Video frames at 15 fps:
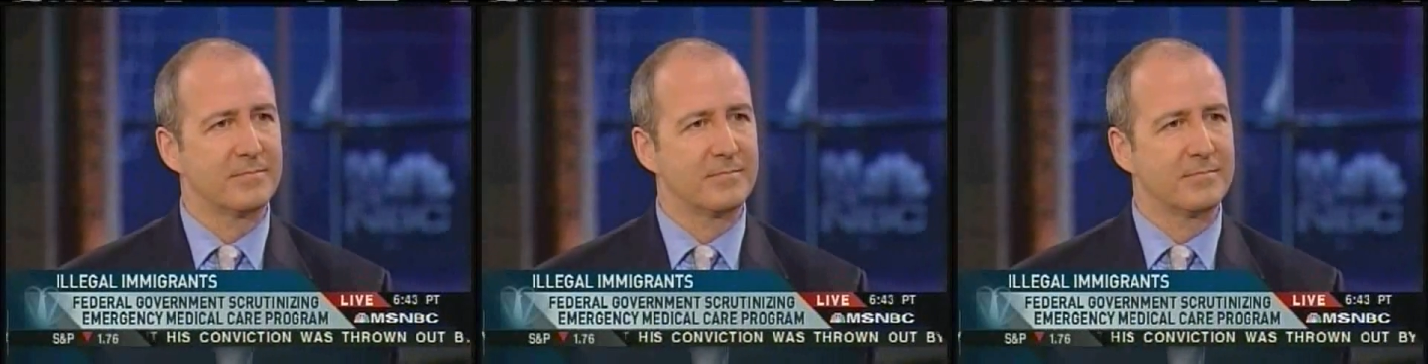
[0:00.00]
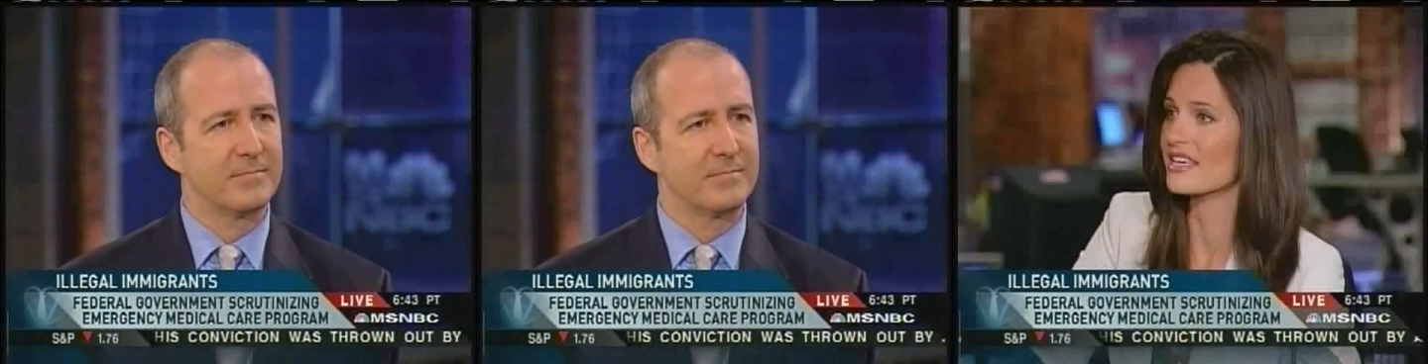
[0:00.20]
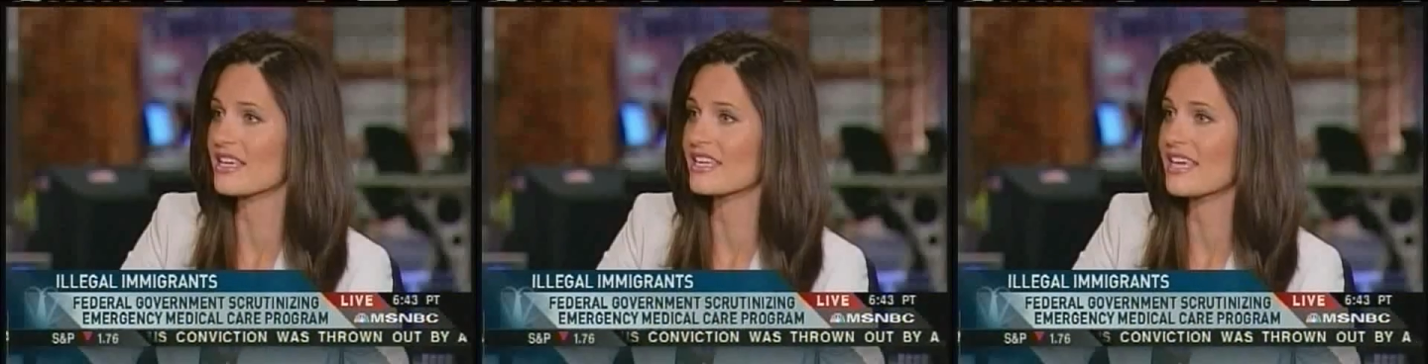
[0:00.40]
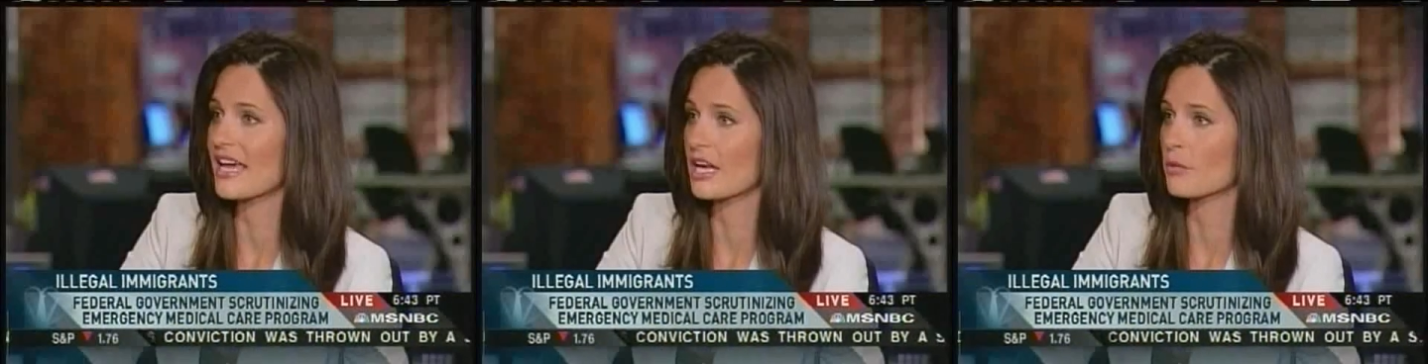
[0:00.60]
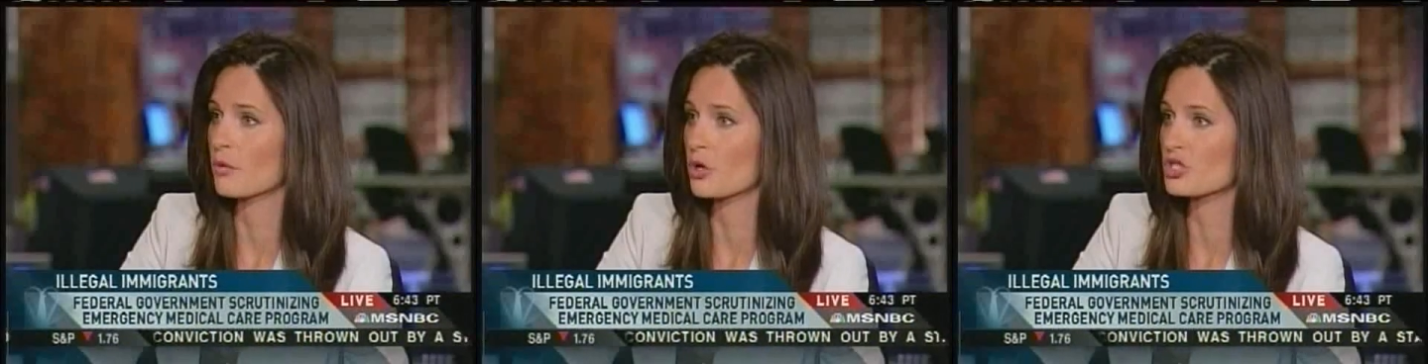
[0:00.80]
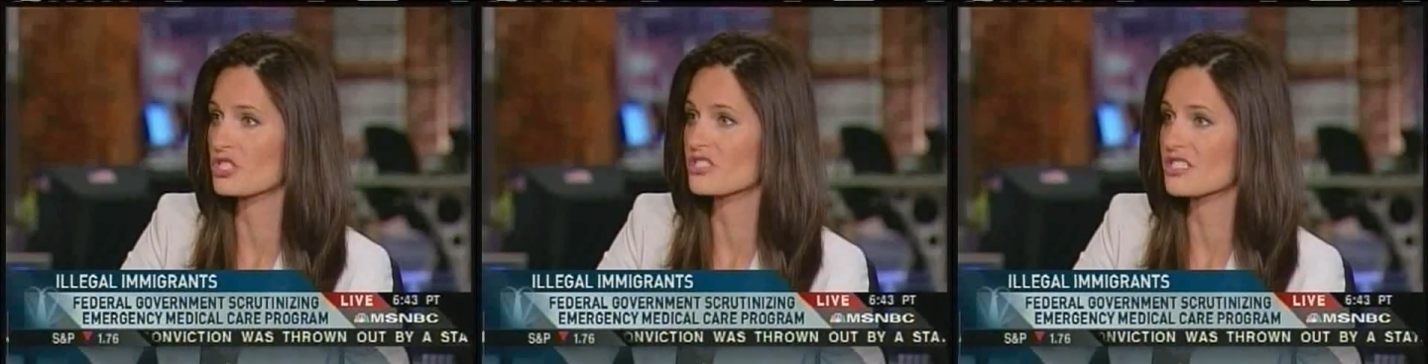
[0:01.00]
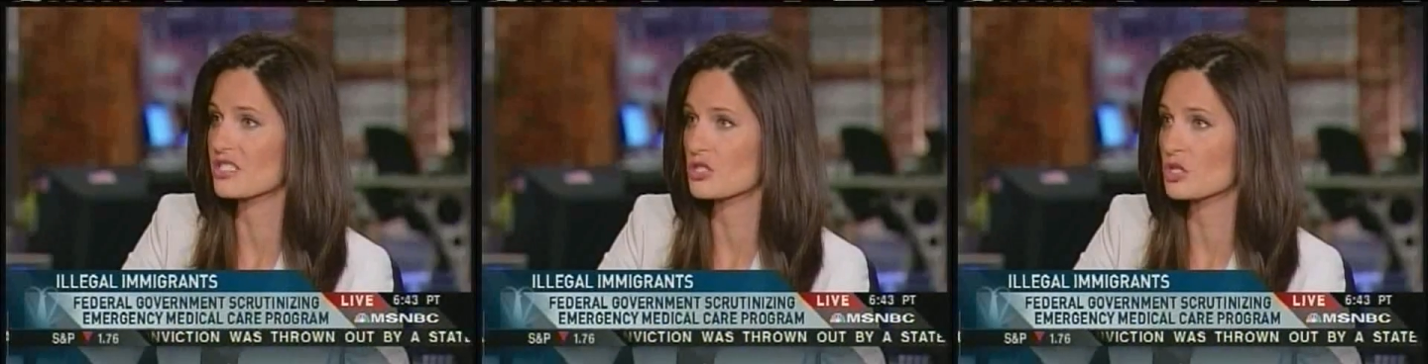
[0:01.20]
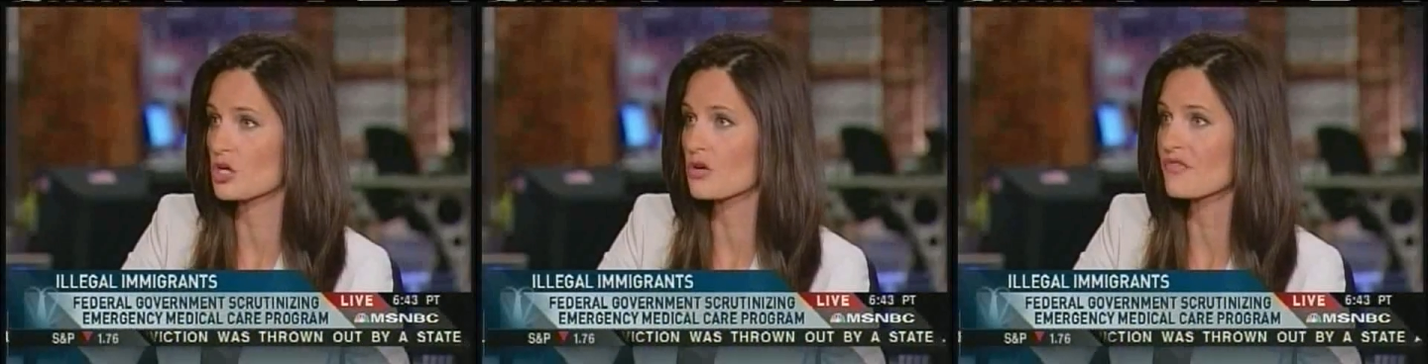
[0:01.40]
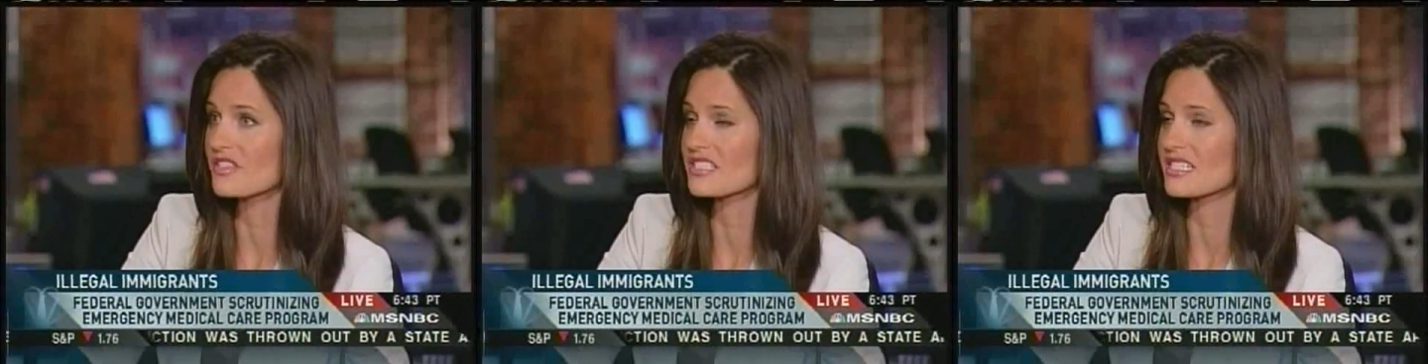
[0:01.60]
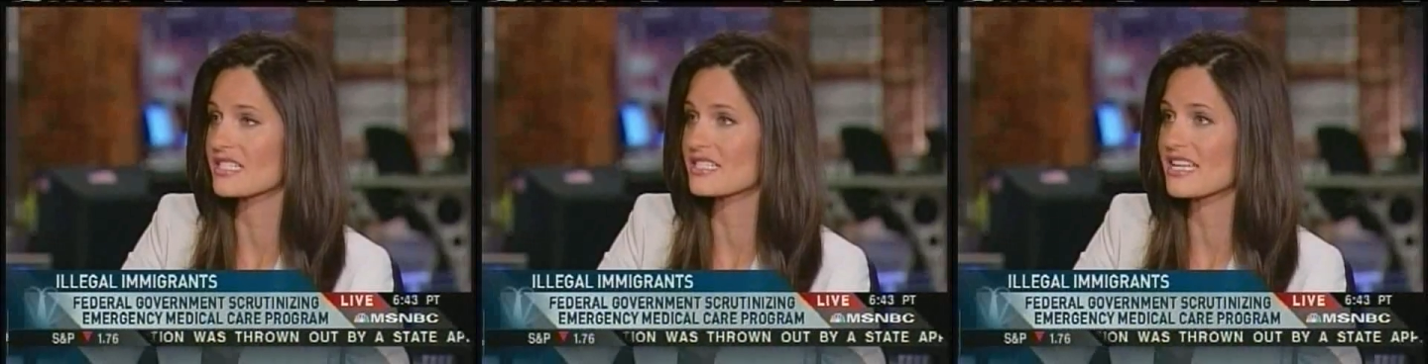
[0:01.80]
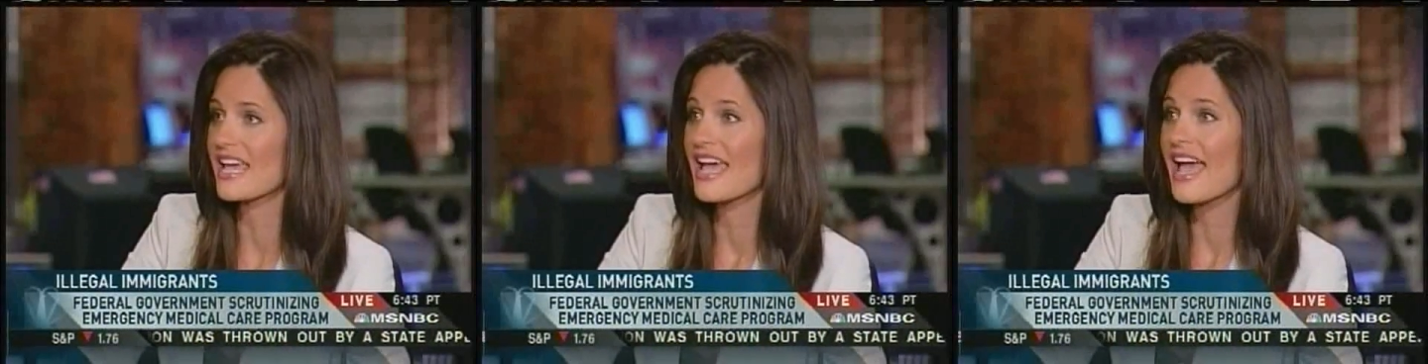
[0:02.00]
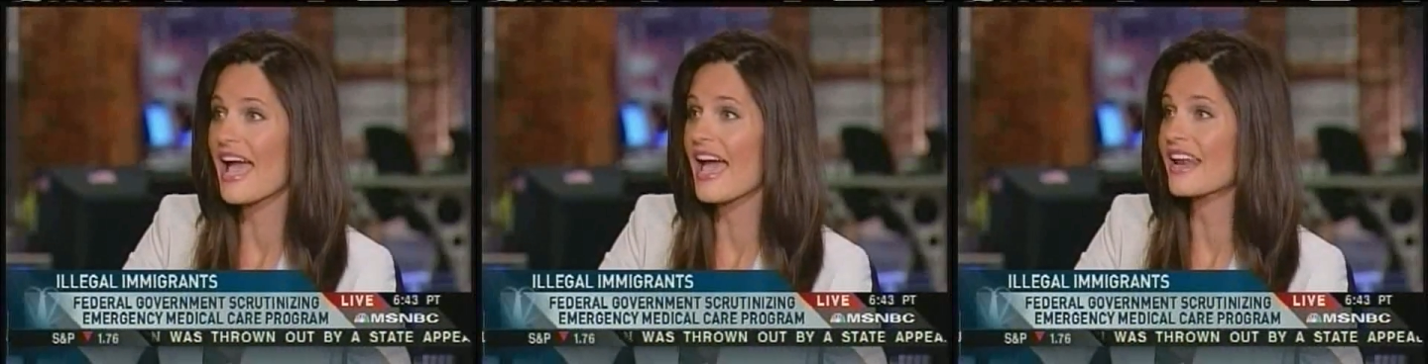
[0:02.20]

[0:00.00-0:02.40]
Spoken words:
know they can get emergency services,